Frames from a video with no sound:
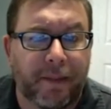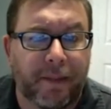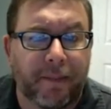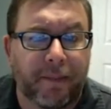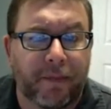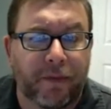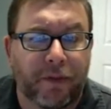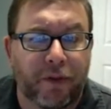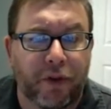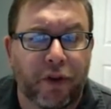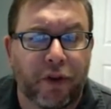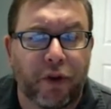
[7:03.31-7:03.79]

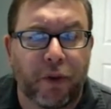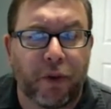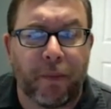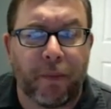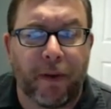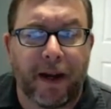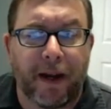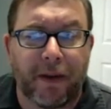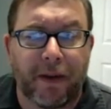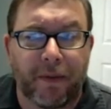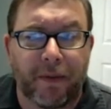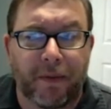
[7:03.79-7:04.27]
So you
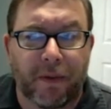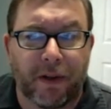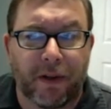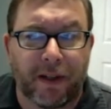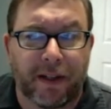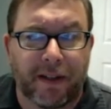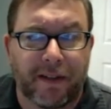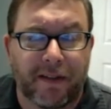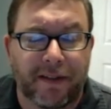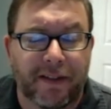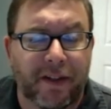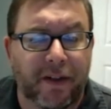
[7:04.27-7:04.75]
might want to
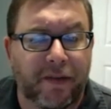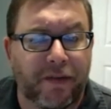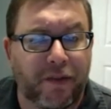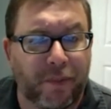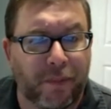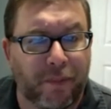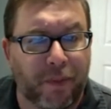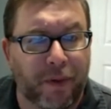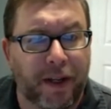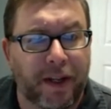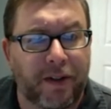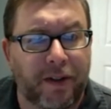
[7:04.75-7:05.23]
consider, if you're
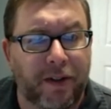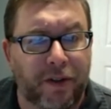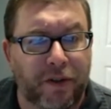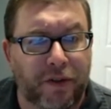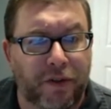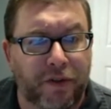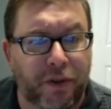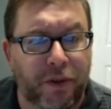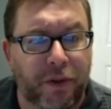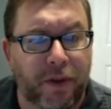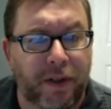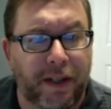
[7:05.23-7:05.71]
bringing your
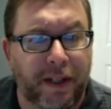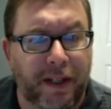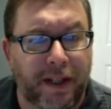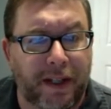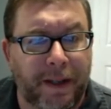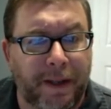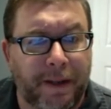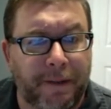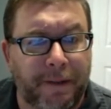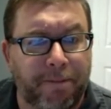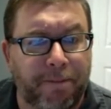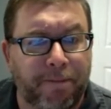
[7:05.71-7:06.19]
student
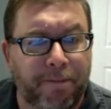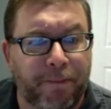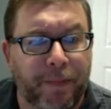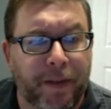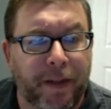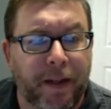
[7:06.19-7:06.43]
in,